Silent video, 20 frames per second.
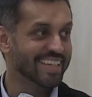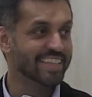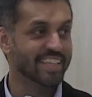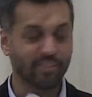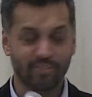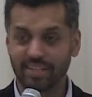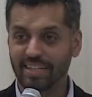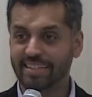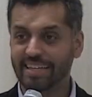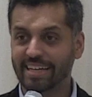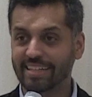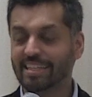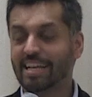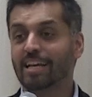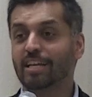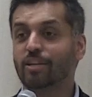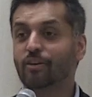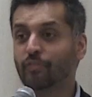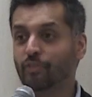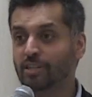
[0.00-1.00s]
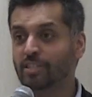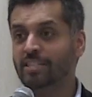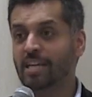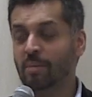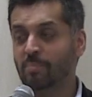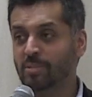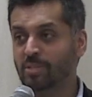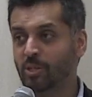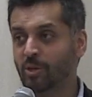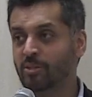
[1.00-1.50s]
Leave it at that. The first
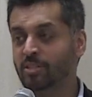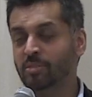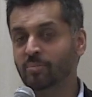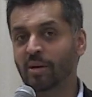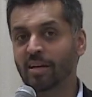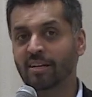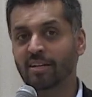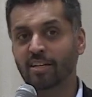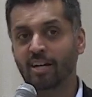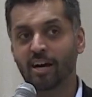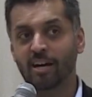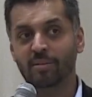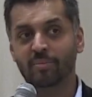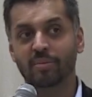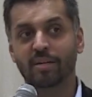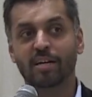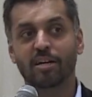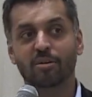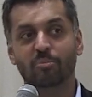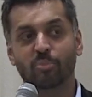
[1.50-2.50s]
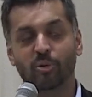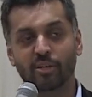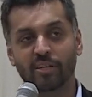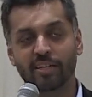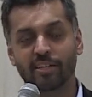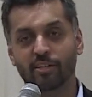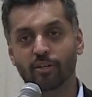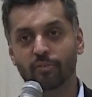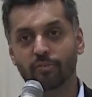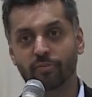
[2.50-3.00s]
episode is about not
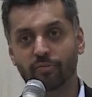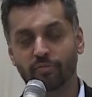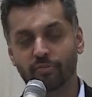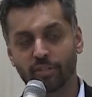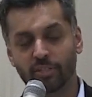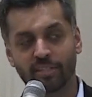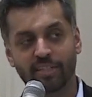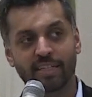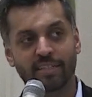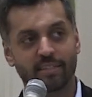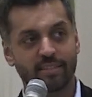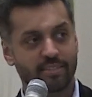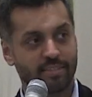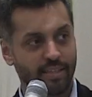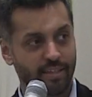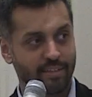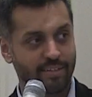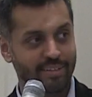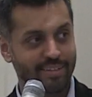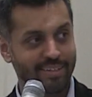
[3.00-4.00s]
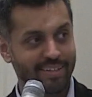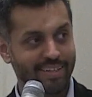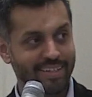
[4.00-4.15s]
putting your foot in the sink.